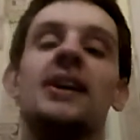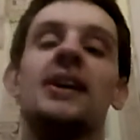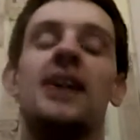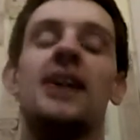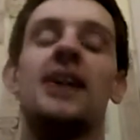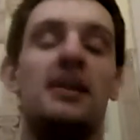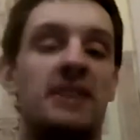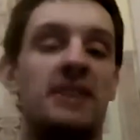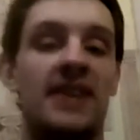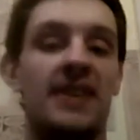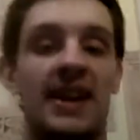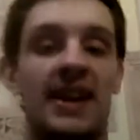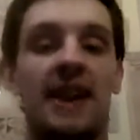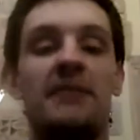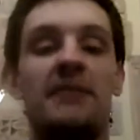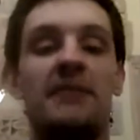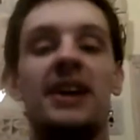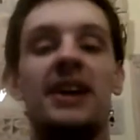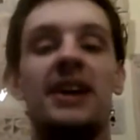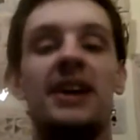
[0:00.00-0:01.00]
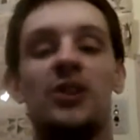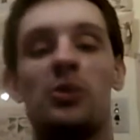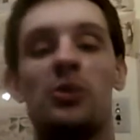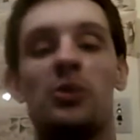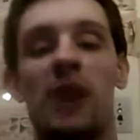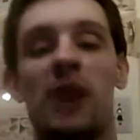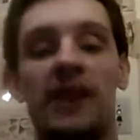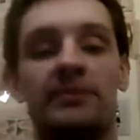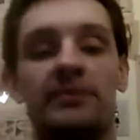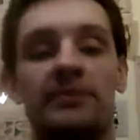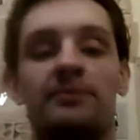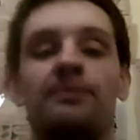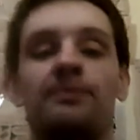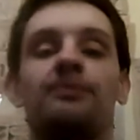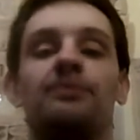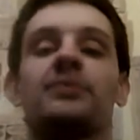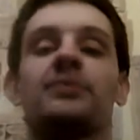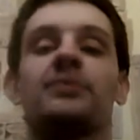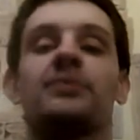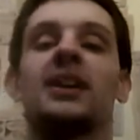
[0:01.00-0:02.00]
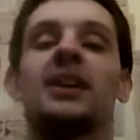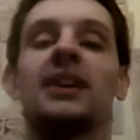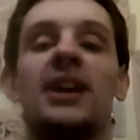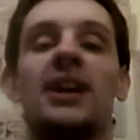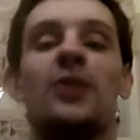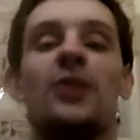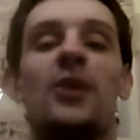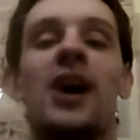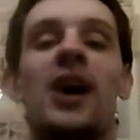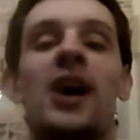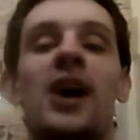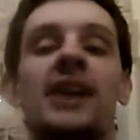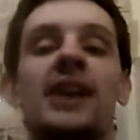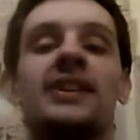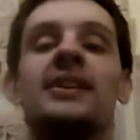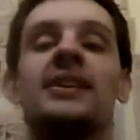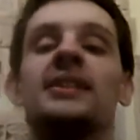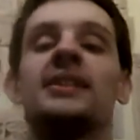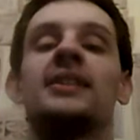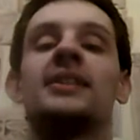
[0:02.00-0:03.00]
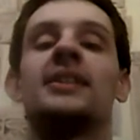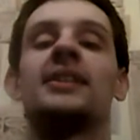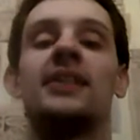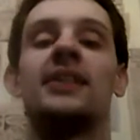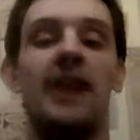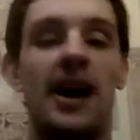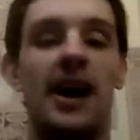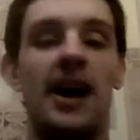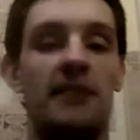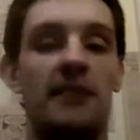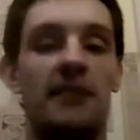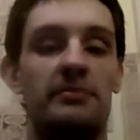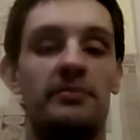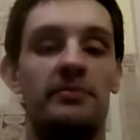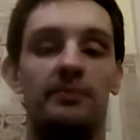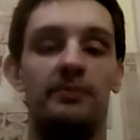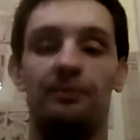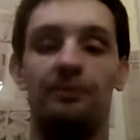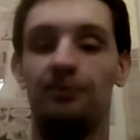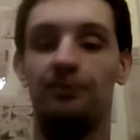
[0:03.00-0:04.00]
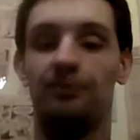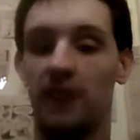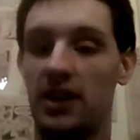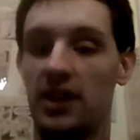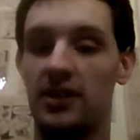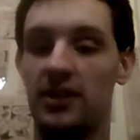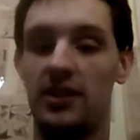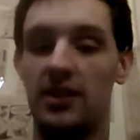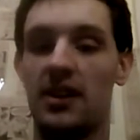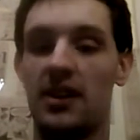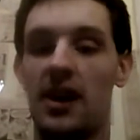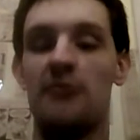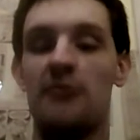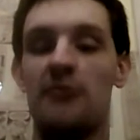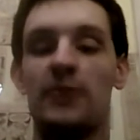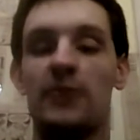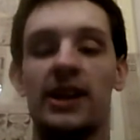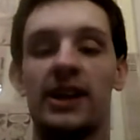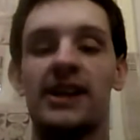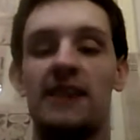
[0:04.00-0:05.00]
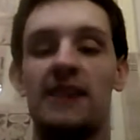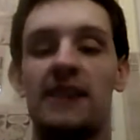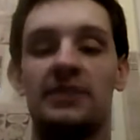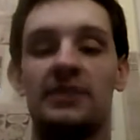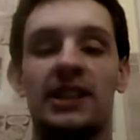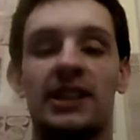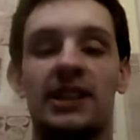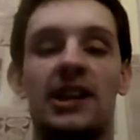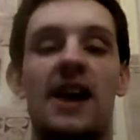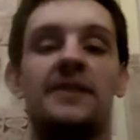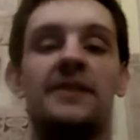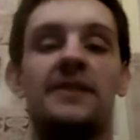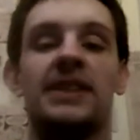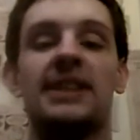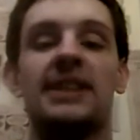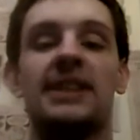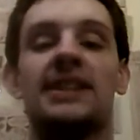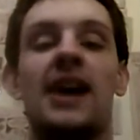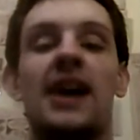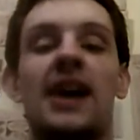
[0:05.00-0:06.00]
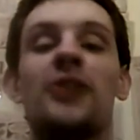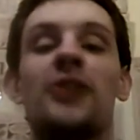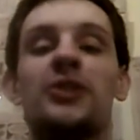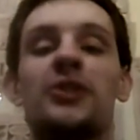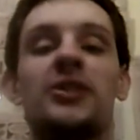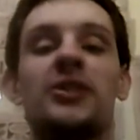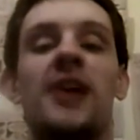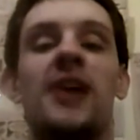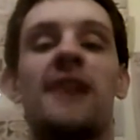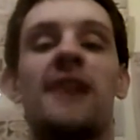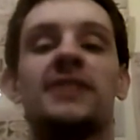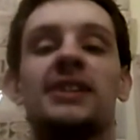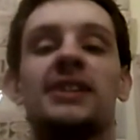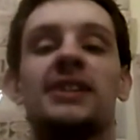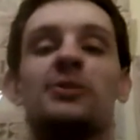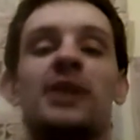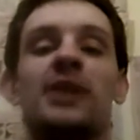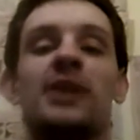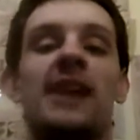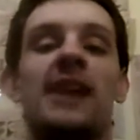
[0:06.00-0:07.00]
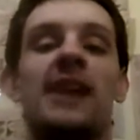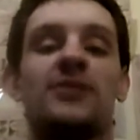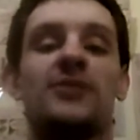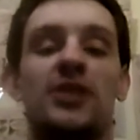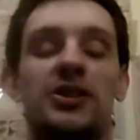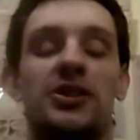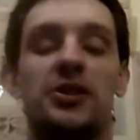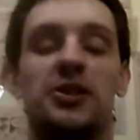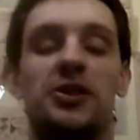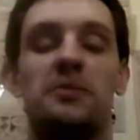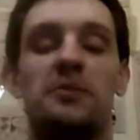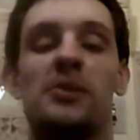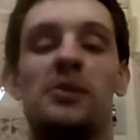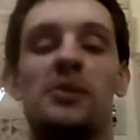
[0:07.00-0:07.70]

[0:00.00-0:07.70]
And then I might do one later on when it comes to the off-season. I'll do the off-season one after the Super